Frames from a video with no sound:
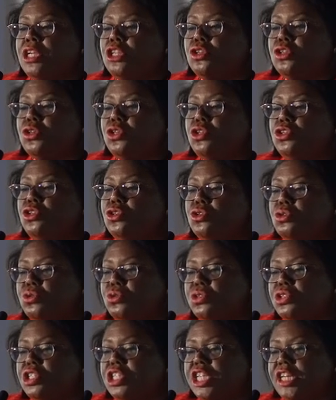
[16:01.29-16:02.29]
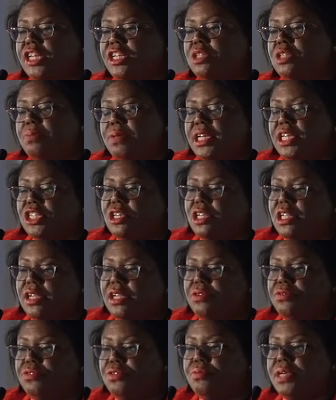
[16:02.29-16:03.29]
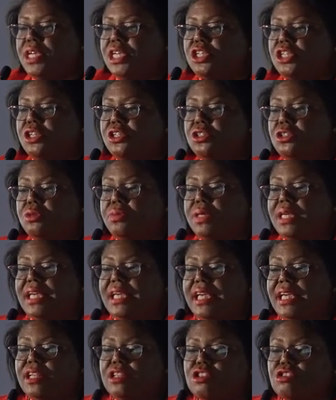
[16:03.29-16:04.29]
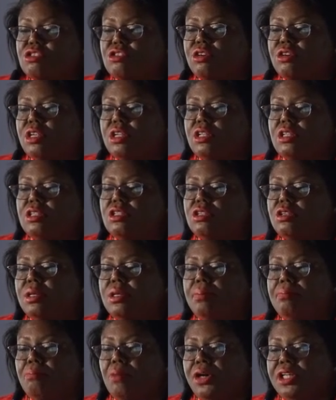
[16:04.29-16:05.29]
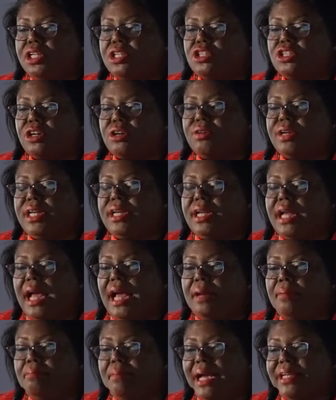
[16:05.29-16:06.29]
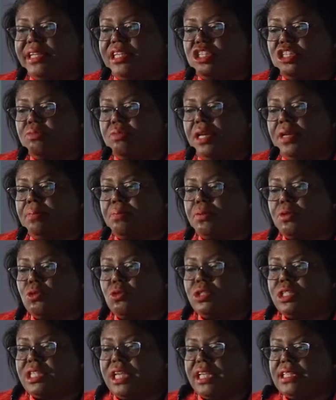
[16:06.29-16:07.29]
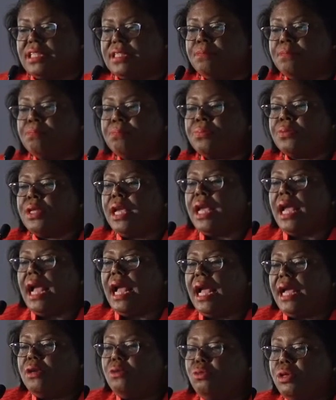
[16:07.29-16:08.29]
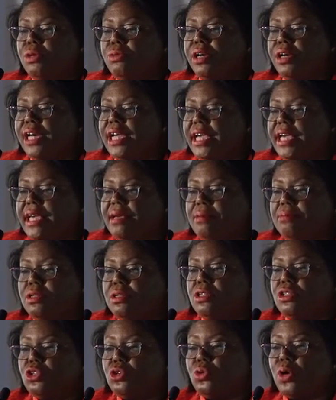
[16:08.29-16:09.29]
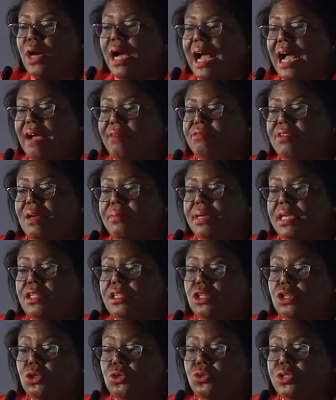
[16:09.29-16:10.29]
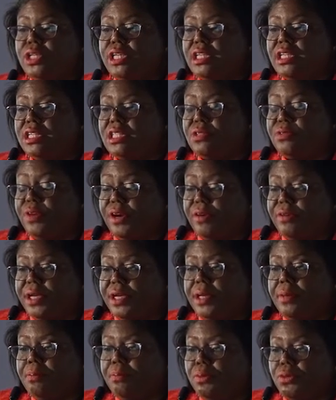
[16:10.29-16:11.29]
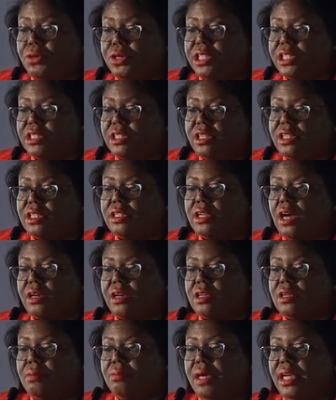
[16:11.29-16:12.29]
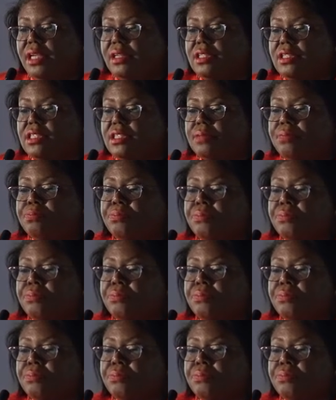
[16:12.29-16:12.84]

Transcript: to use geospatial information to be integral to the monitoring and management process. And we were able to have them include in this very important document